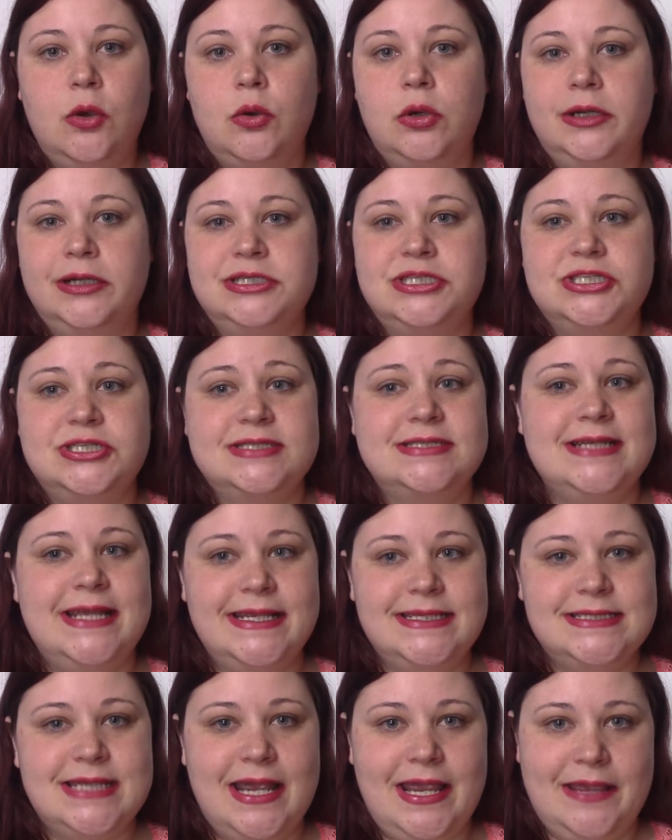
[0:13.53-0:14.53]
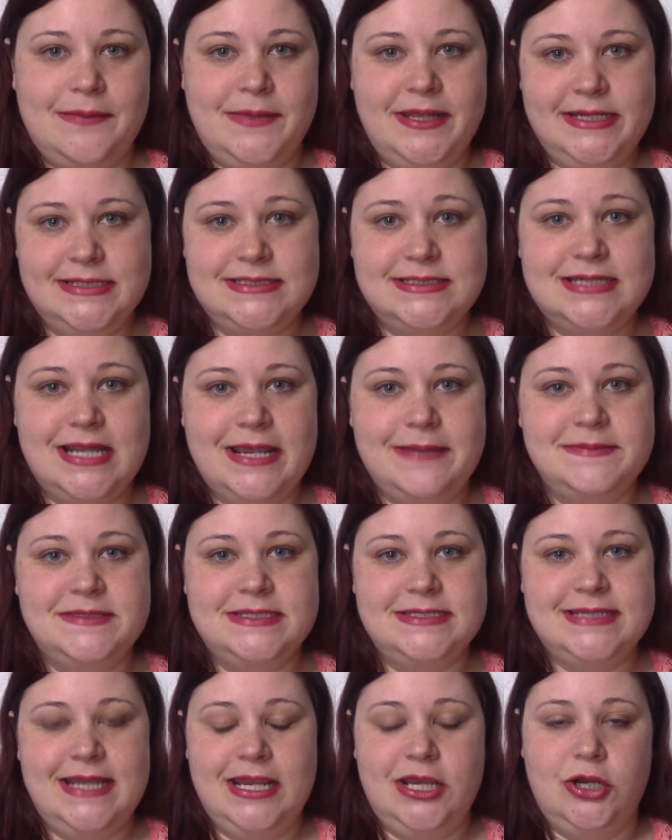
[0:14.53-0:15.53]
or it's just nighttime and it's time
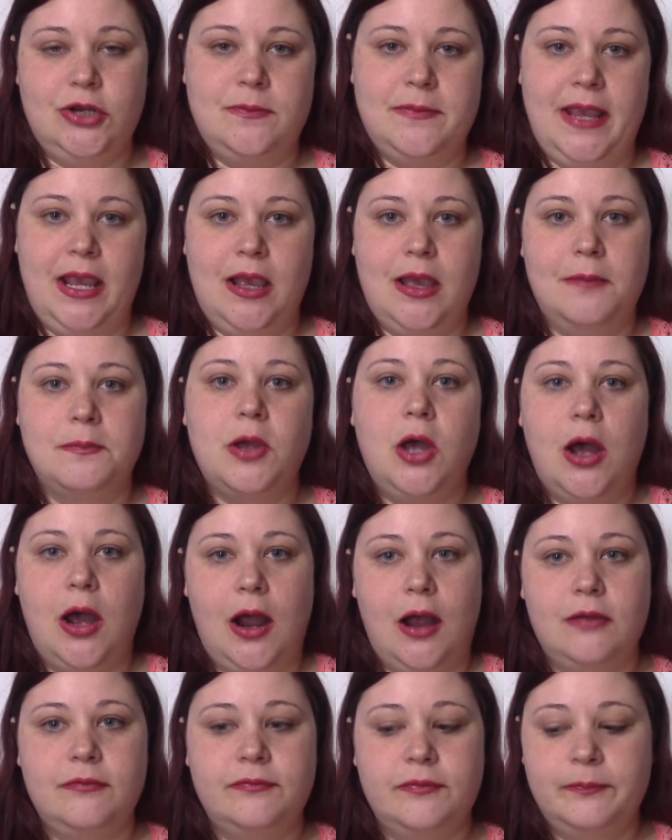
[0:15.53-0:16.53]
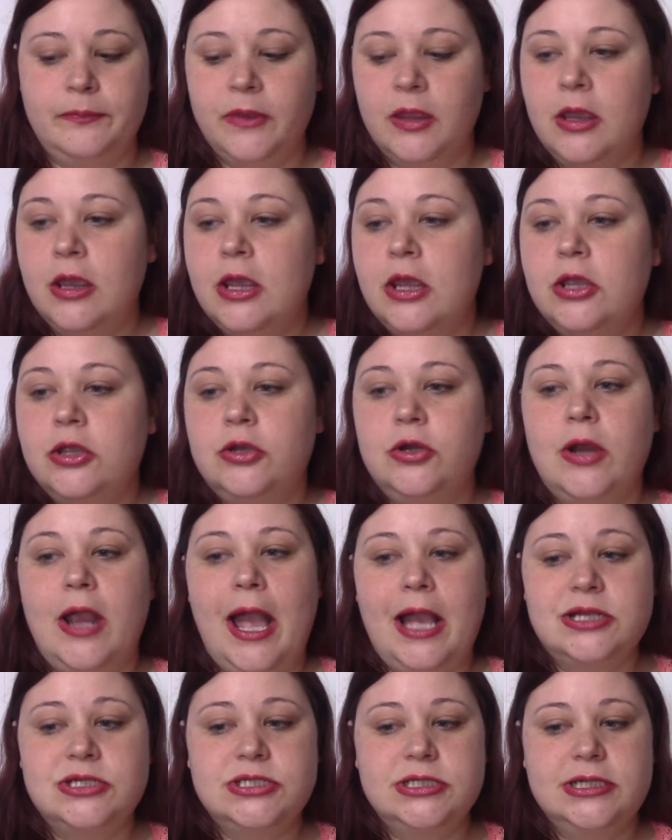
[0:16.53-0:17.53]
to take your makeup off? You're
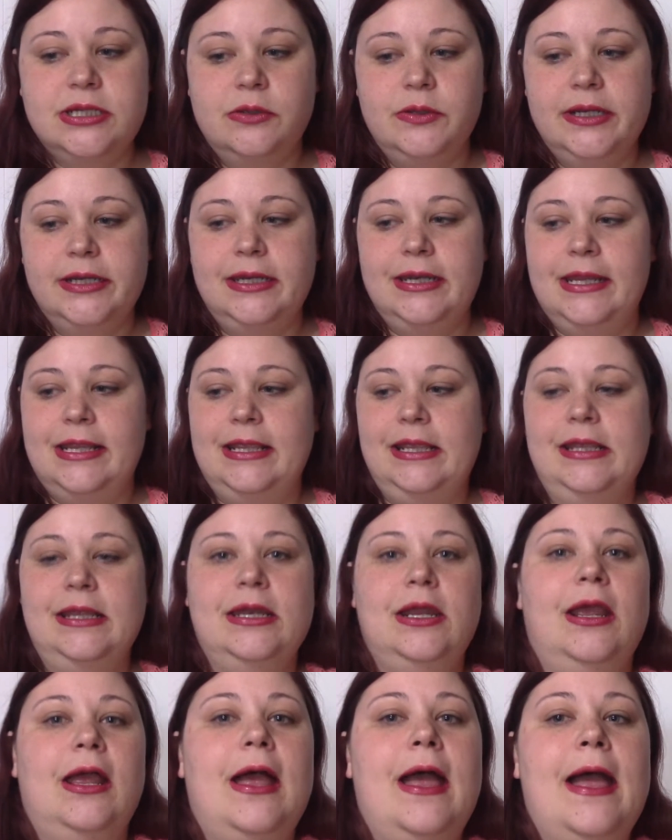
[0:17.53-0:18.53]
actually going to need